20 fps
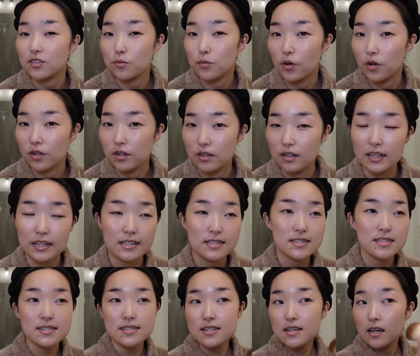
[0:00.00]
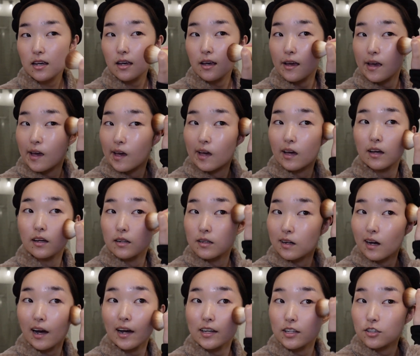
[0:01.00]
are monolids
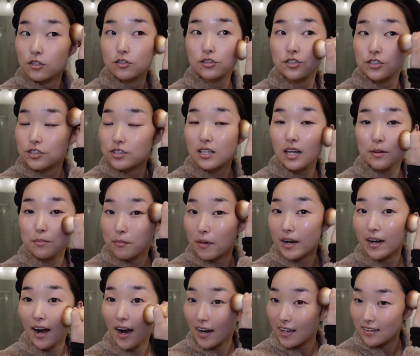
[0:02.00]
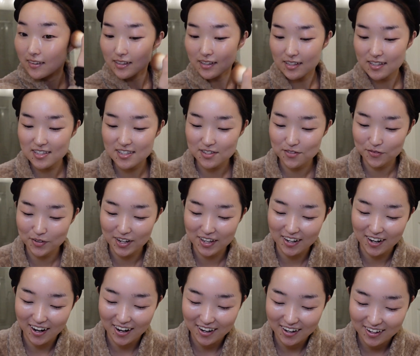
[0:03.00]
and I used to tape my eyelids when
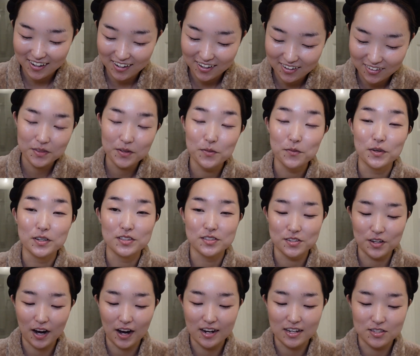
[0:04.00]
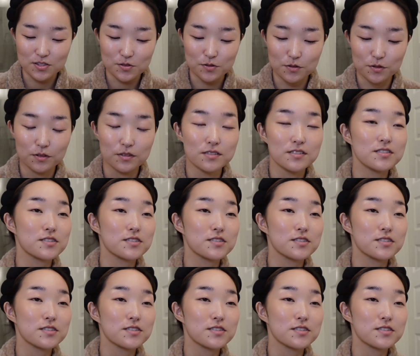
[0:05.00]
I went to high school.